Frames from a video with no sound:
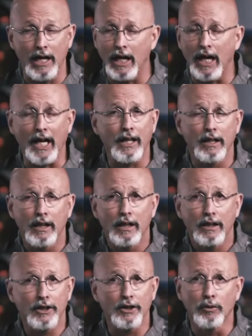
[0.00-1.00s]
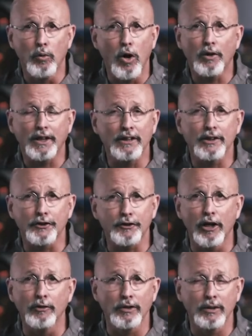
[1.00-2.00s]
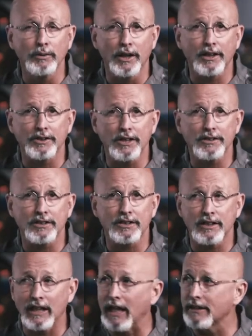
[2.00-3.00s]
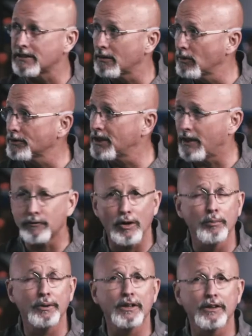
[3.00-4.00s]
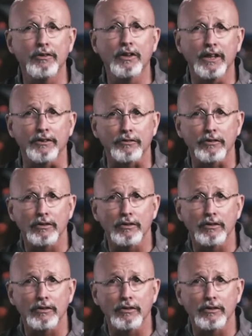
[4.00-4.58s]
not going to walk into the throne room, look at Jesus in the eye and say, well, Jeff told me to do this.